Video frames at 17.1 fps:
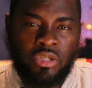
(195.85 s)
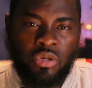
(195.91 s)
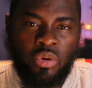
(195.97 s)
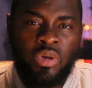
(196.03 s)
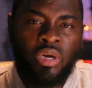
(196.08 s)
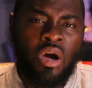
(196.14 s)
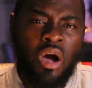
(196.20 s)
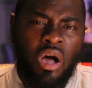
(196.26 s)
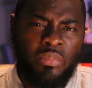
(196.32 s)
So
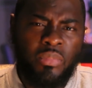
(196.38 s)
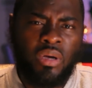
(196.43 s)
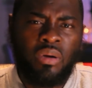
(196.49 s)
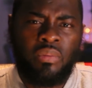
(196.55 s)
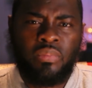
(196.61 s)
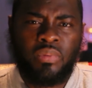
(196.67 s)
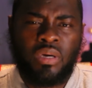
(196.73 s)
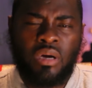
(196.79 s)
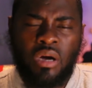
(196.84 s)
he called me
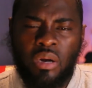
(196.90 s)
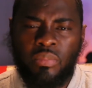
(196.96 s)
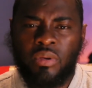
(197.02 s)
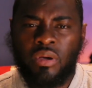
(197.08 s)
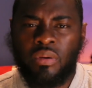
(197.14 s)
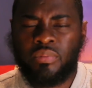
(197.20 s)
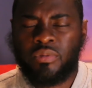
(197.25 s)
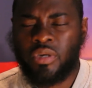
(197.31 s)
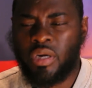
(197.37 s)
up. He called me
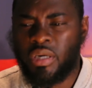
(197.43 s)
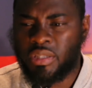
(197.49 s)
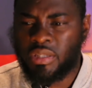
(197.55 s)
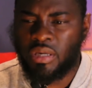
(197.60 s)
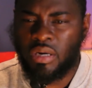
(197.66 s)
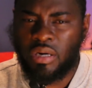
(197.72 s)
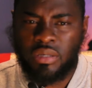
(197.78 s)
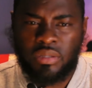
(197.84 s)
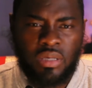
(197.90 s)
up, Troy
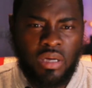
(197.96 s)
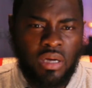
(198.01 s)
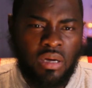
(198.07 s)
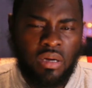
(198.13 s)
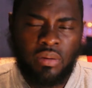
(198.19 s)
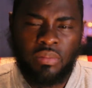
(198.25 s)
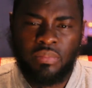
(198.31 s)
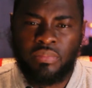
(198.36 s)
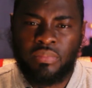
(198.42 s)
Starz.
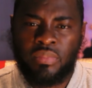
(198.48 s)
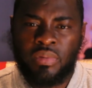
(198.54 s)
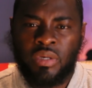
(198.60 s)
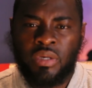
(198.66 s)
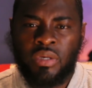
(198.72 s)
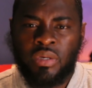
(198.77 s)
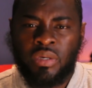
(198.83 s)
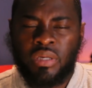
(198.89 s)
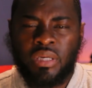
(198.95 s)
Um,
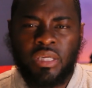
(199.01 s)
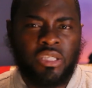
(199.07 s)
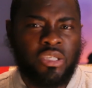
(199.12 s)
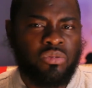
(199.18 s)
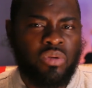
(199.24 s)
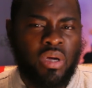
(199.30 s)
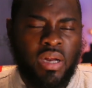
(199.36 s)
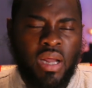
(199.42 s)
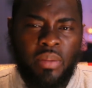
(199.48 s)
this
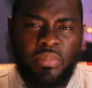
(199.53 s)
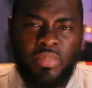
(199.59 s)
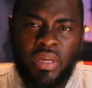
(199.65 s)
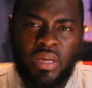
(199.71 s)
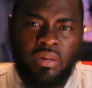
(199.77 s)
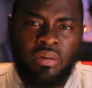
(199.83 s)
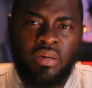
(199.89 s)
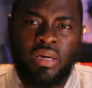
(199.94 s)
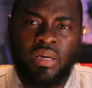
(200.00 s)
is what
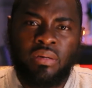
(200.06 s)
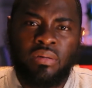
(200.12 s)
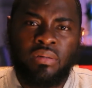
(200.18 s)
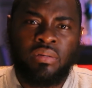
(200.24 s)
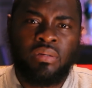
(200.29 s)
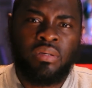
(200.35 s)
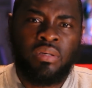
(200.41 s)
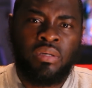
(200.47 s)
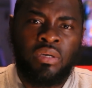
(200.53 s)
happening,
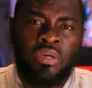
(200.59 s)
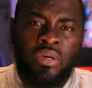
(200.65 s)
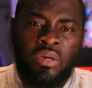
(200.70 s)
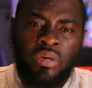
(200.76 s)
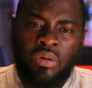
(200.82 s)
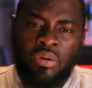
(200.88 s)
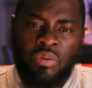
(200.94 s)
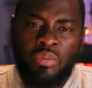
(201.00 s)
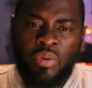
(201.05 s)
and
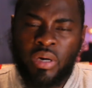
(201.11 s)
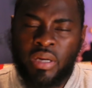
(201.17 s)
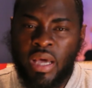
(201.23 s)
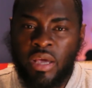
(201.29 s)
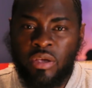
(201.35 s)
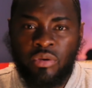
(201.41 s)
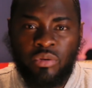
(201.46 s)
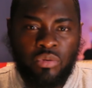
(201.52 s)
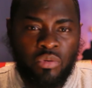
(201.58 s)
what
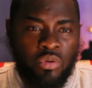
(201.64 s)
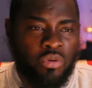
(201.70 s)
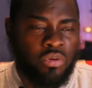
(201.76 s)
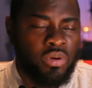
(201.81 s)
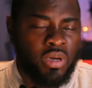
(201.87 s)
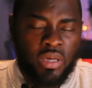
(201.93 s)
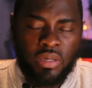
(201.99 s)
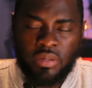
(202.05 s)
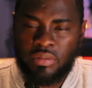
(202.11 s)
can you
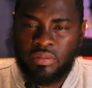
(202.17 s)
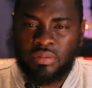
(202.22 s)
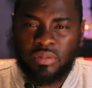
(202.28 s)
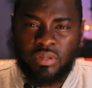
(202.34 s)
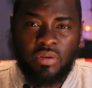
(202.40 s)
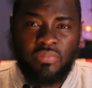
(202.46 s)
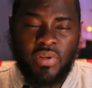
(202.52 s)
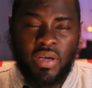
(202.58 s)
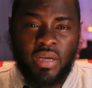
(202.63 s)
do, and
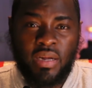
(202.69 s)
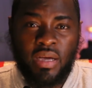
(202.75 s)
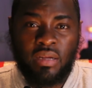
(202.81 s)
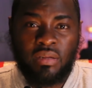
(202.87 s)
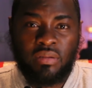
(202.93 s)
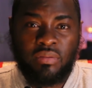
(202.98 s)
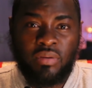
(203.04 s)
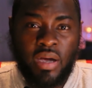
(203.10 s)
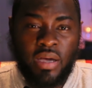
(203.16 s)
stuff like
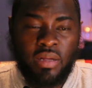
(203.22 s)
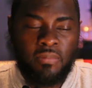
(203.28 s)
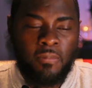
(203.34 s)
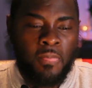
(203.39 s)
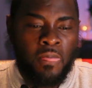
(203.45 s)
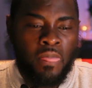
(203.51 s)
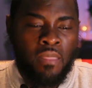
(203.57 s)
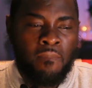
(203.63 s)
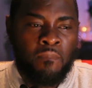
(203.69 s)
that, right?
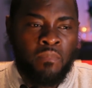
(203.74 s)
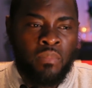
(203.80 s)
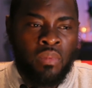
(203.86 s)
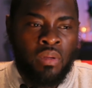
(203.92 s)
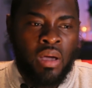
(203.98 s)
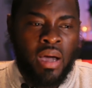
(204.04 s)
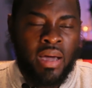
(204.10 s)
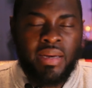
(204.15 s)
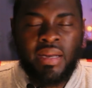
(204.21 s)

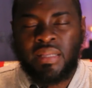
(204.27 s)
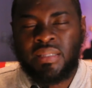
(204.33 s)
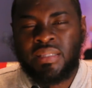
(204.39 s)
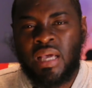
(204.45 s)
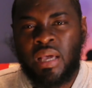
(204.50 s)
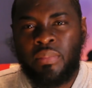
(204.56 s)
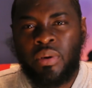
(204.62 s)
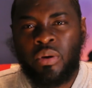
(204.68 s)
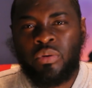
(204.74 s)
At that
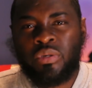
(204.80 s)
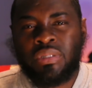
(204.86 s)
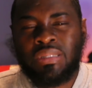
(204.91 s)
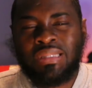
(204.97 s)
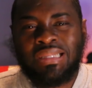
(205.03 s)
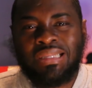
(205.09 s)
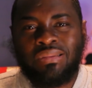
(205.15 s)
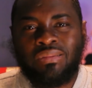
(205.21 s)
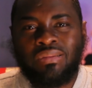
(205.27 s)
time, I
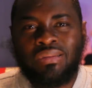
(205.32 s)
wasn't.